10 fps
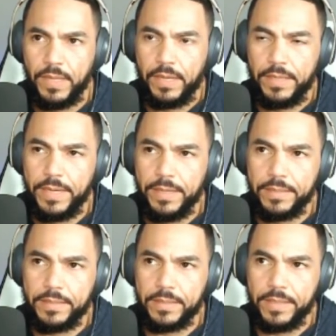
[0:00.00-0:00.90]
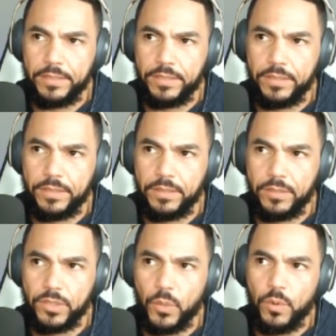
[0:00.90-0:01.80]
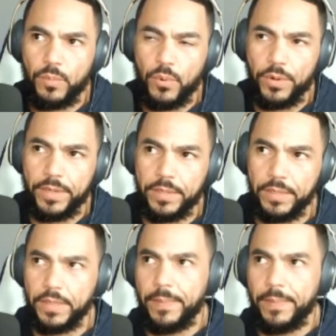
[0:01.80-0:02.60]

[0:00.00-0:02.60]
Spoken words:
Yeah, it's so important,